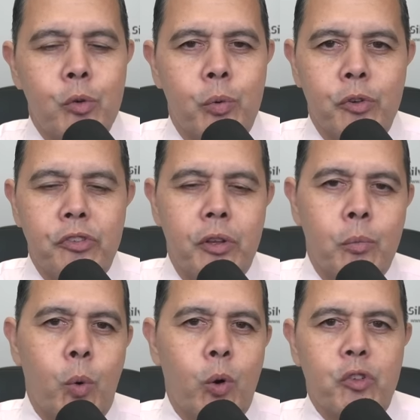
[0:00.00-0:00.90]
We're
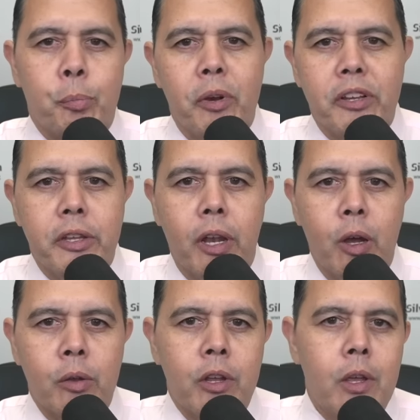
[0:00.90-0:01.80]
seeing wars breaking
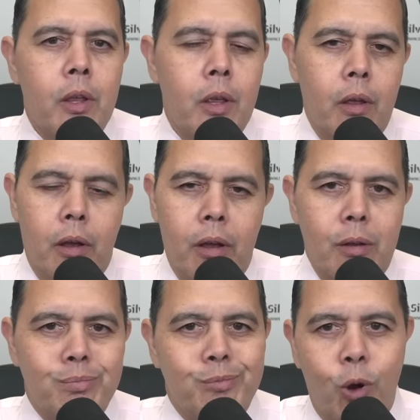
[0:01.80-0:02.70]
out uh,